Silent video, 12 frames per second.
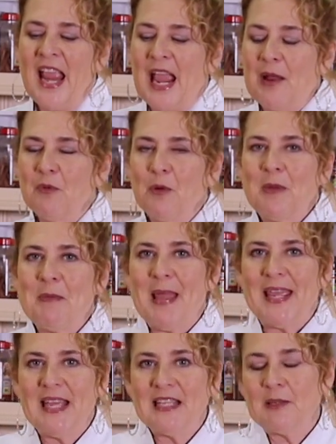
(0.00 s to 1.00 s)
and we'll be
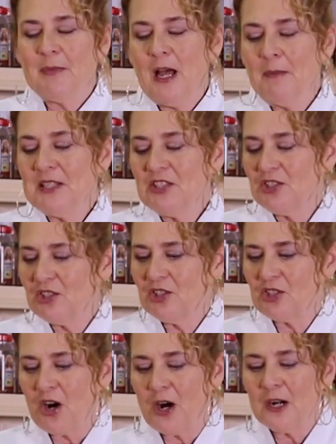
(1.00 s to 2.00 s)
making some hummus to
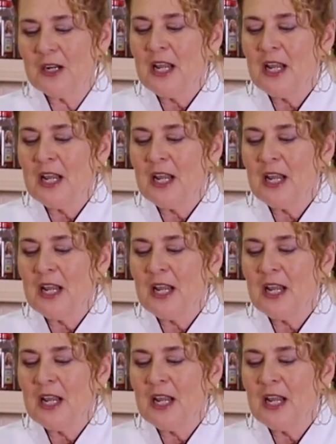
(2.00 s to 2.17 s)
start.